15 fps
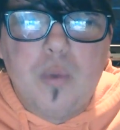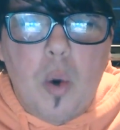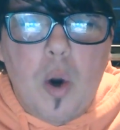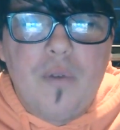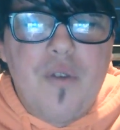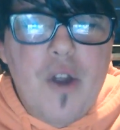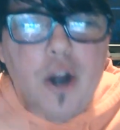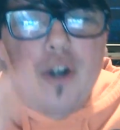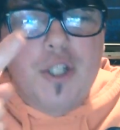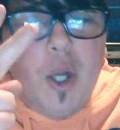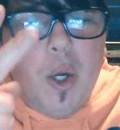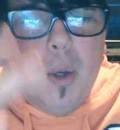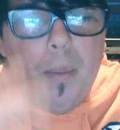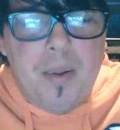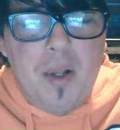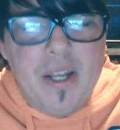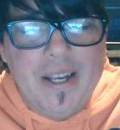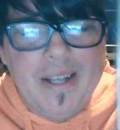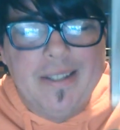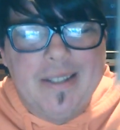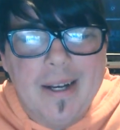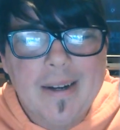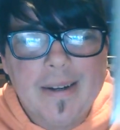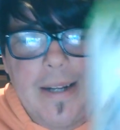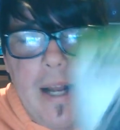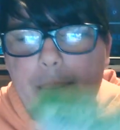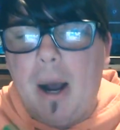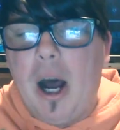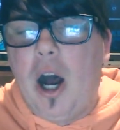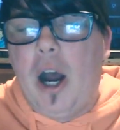Warfare 2, please.
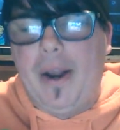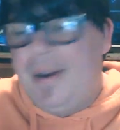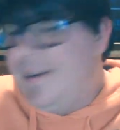Come on.